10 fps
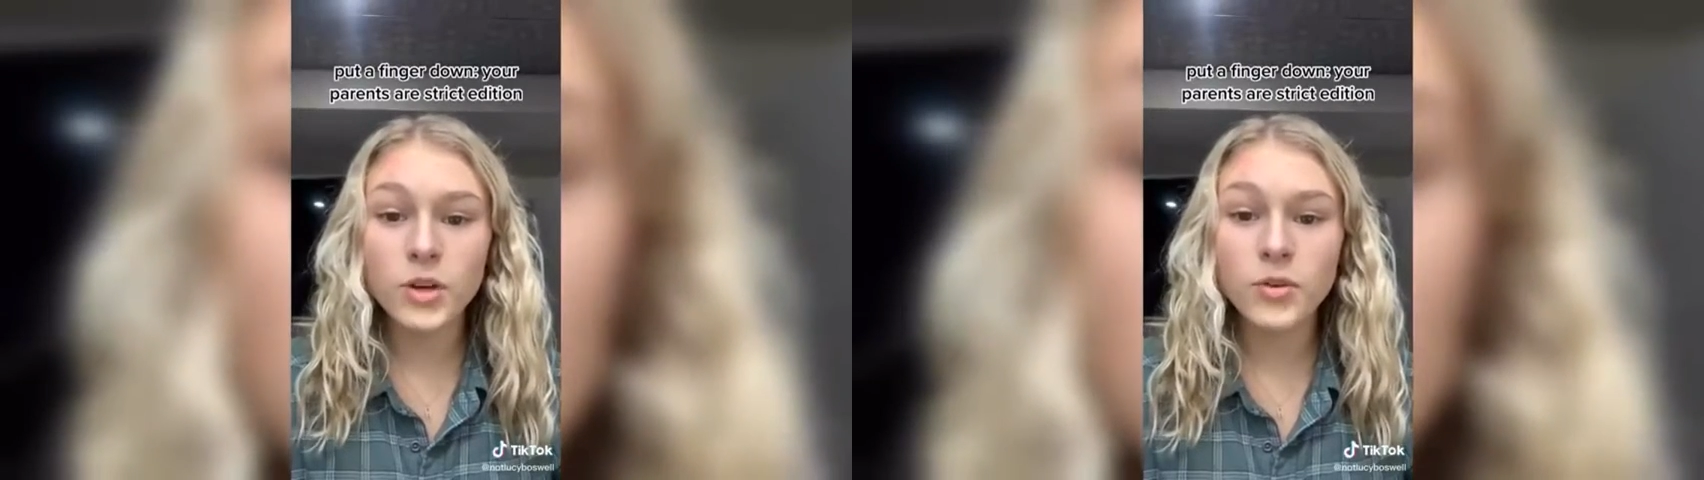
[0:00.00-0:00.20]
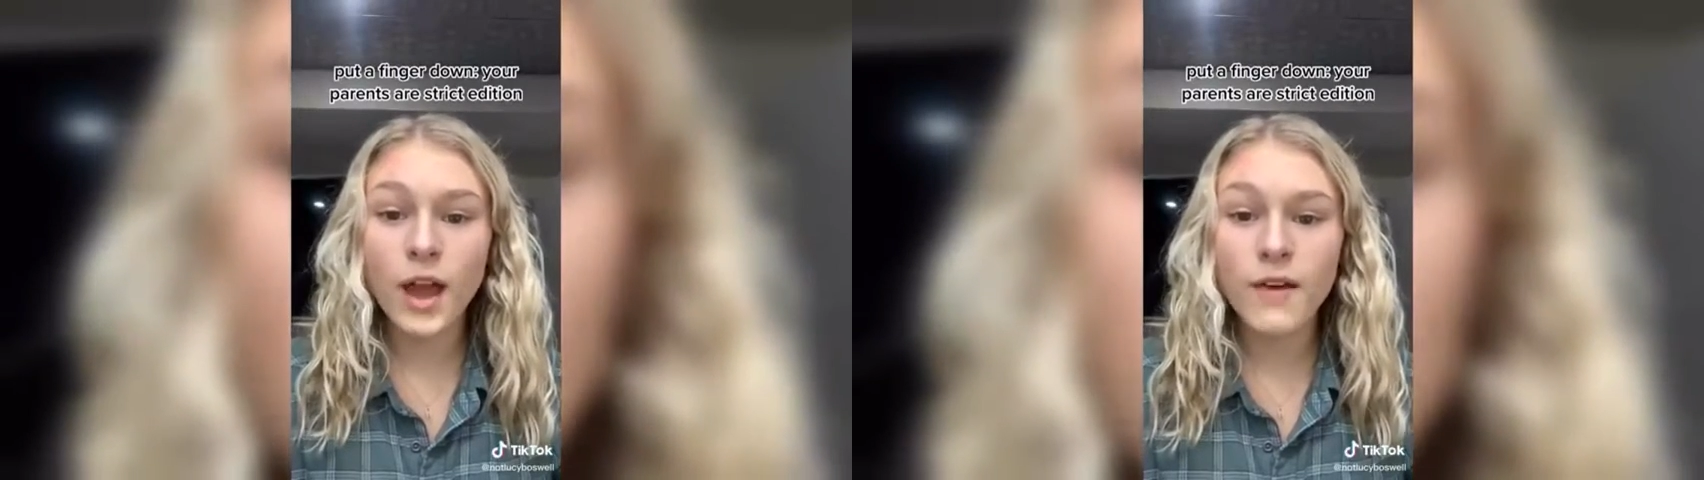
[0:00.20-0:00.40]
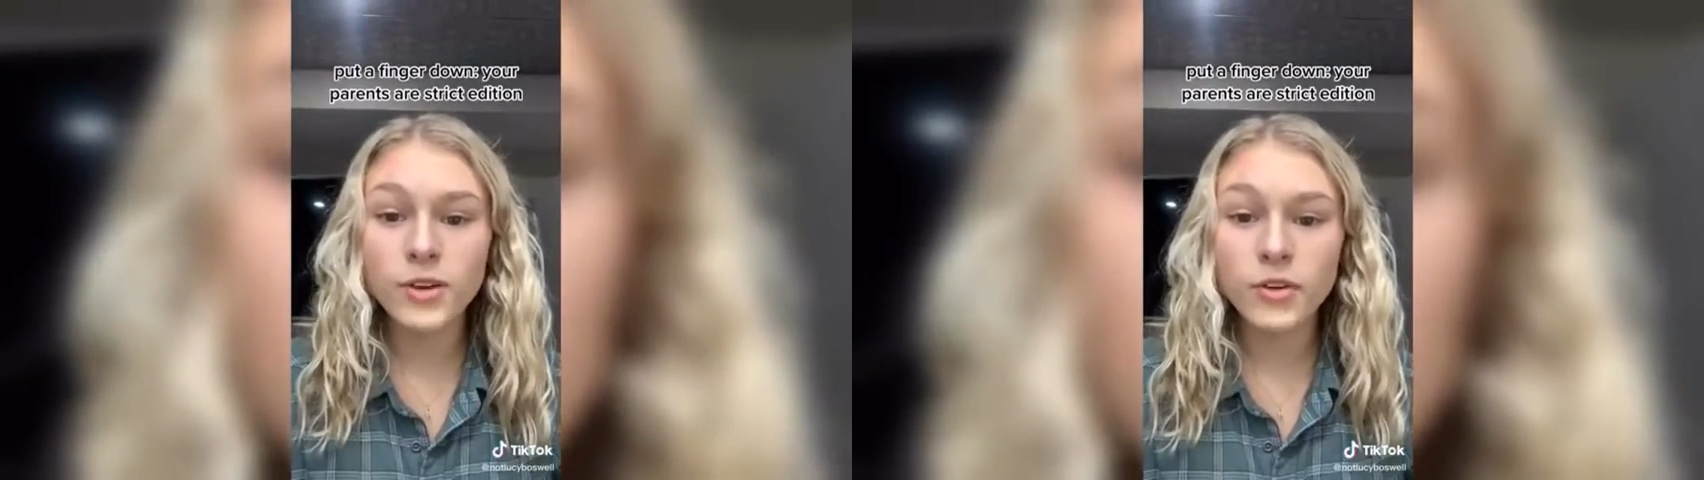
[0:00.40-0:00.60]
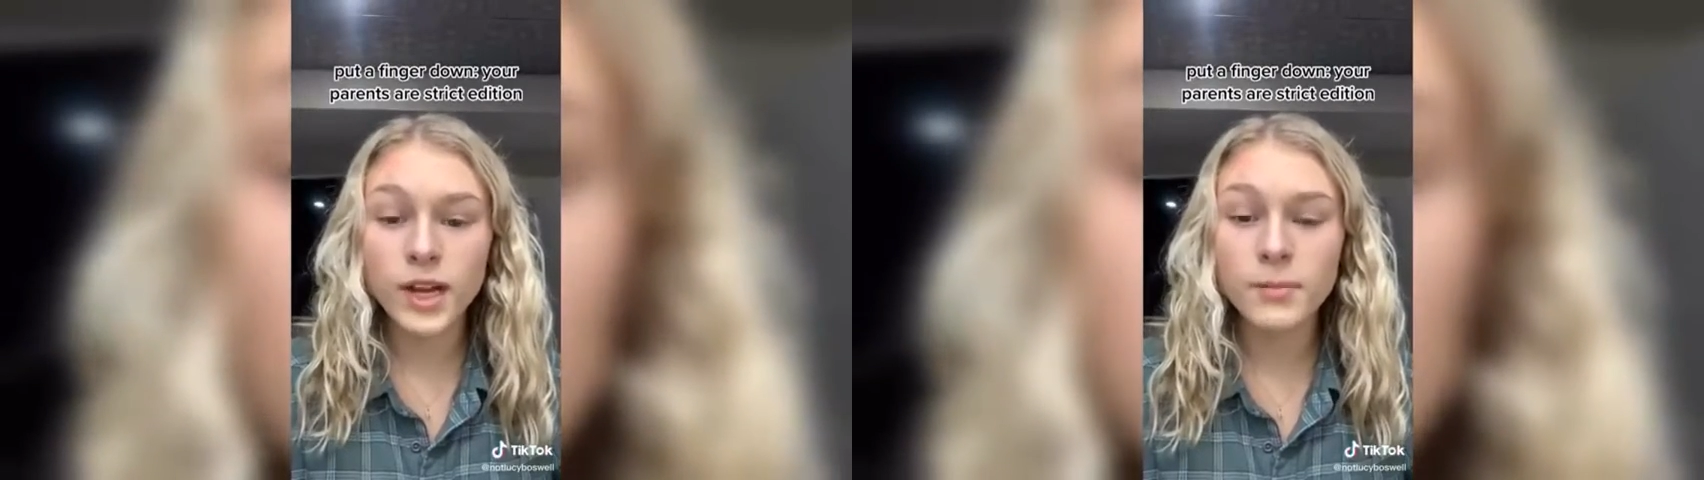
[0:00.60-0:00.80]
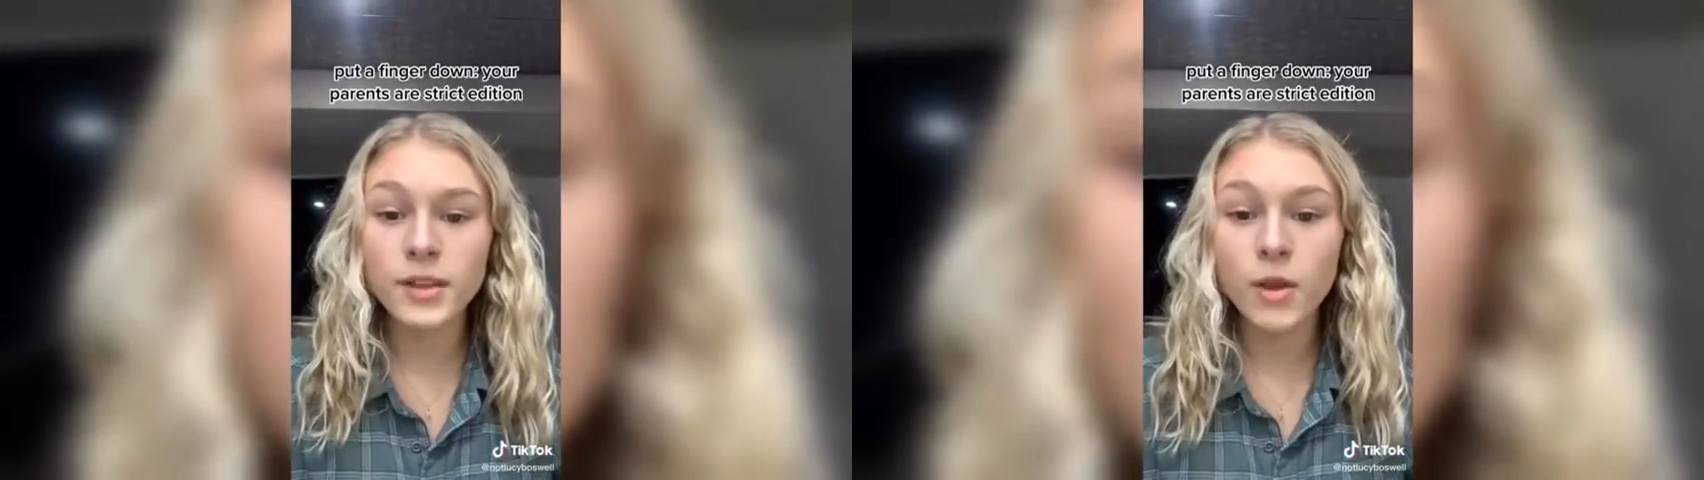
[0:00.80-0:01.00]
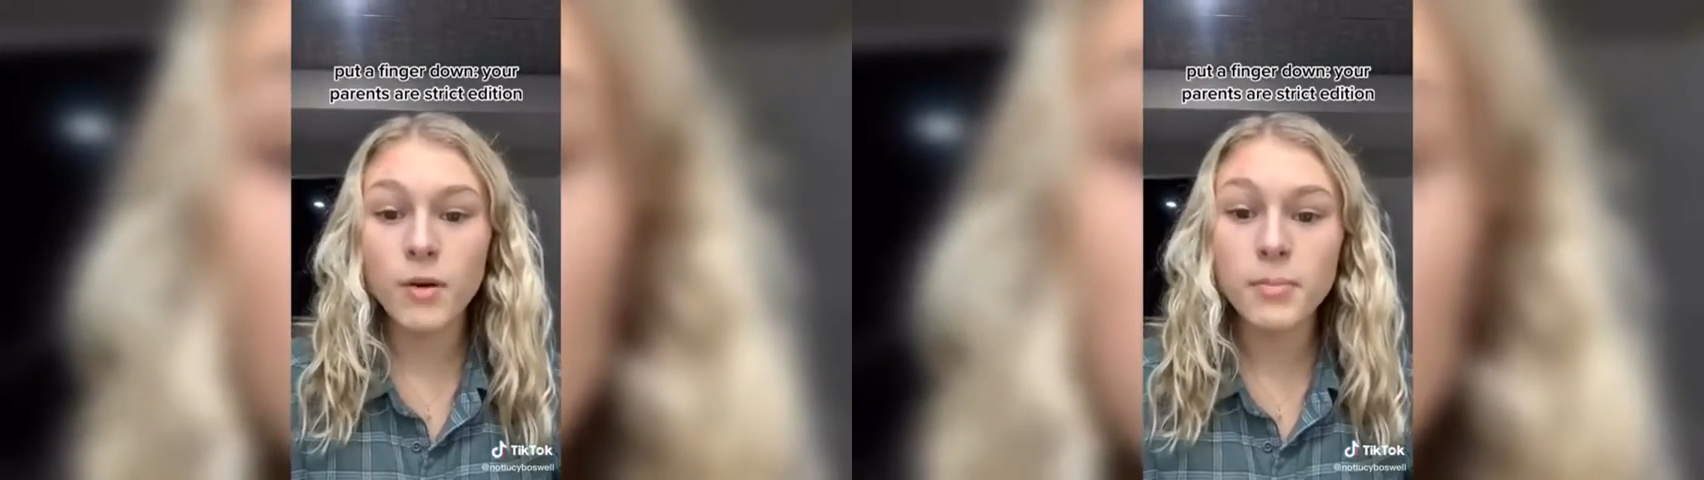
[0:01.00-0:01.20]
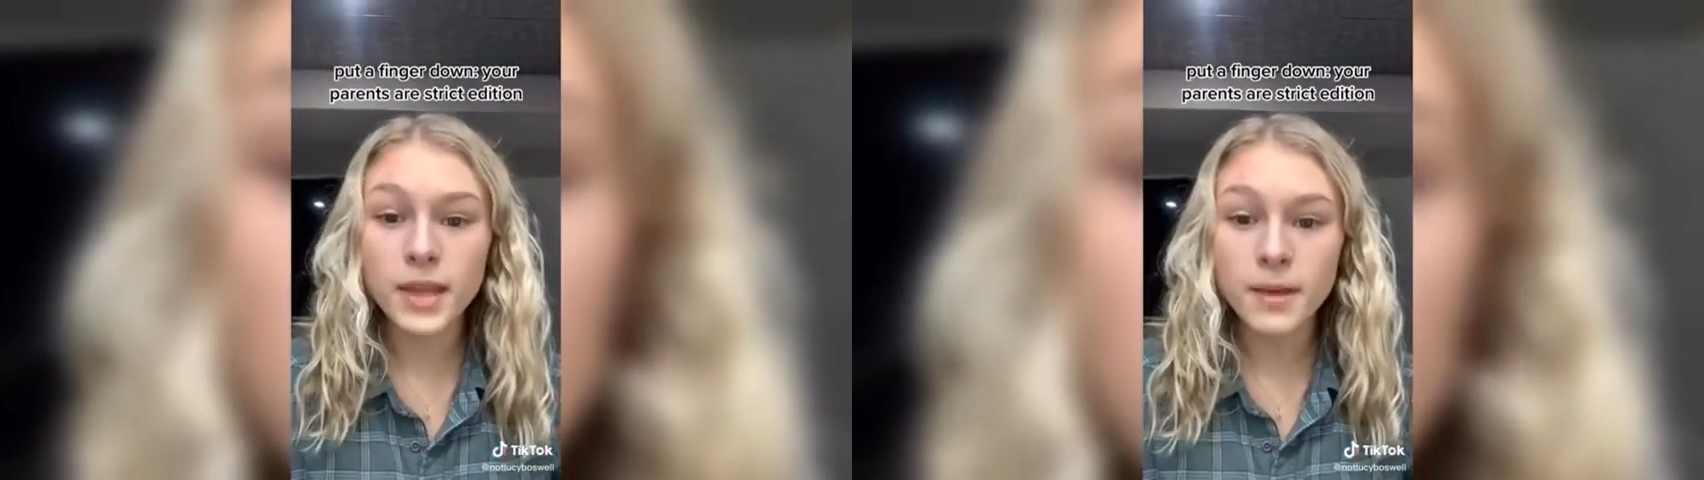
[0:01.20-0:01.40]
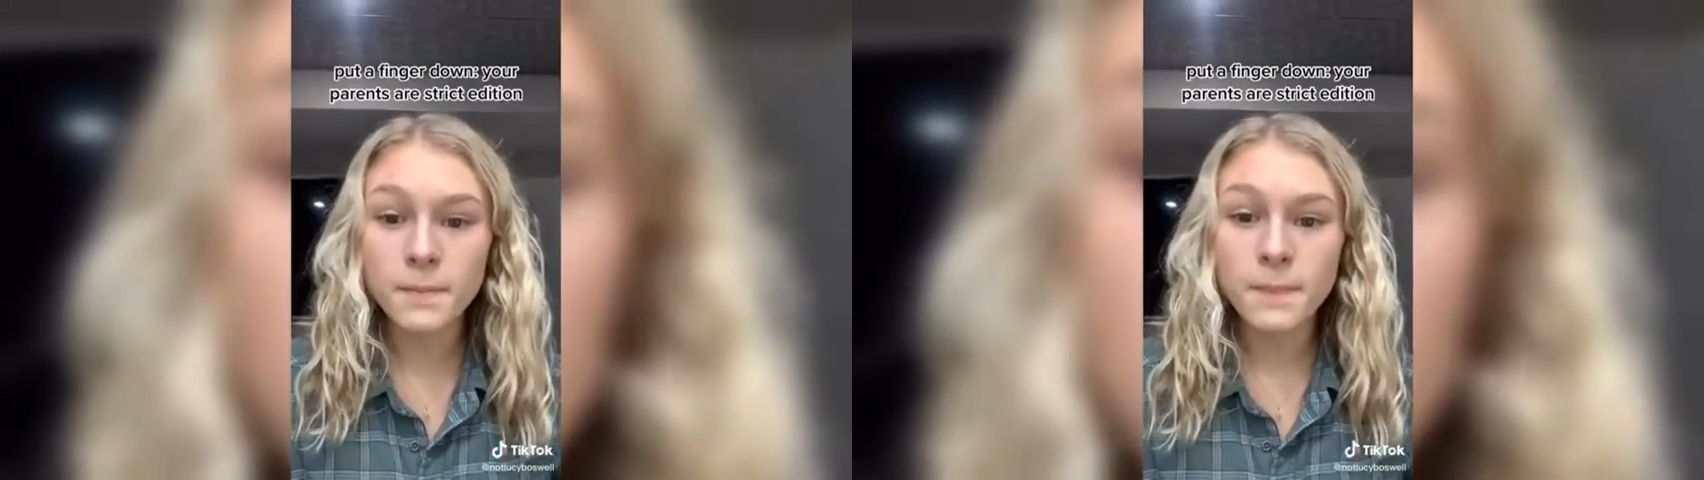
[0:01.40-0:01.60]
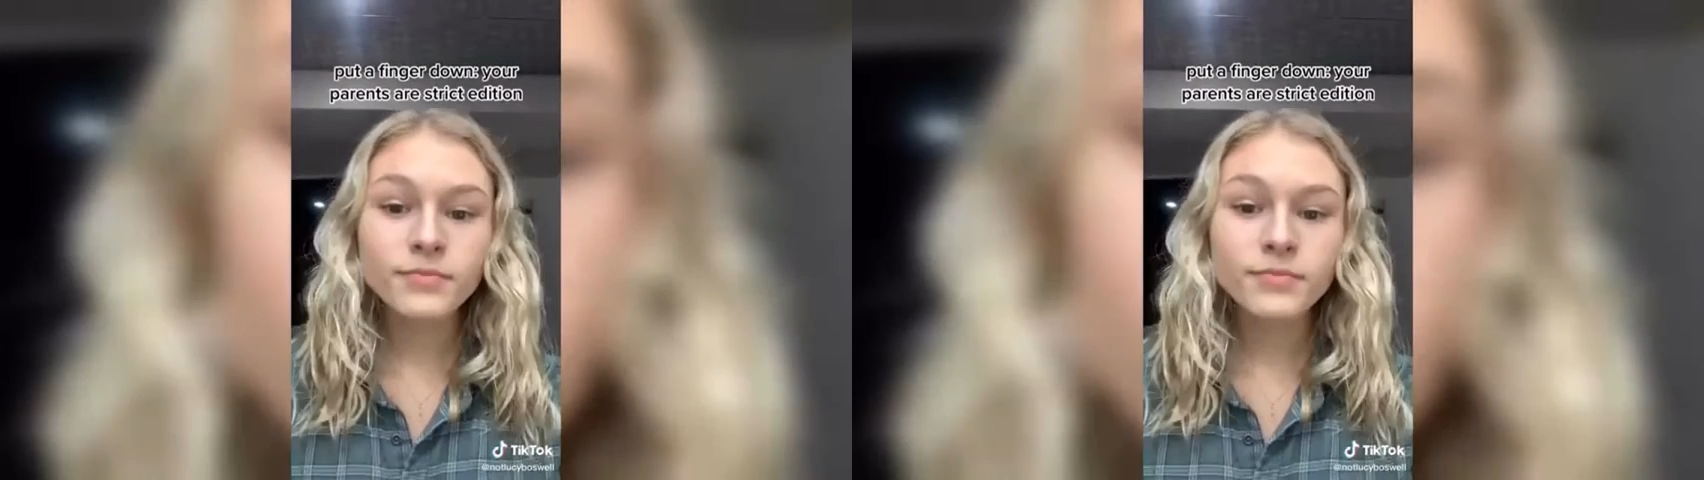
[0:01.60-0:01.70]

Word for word: when you have a grade below a B.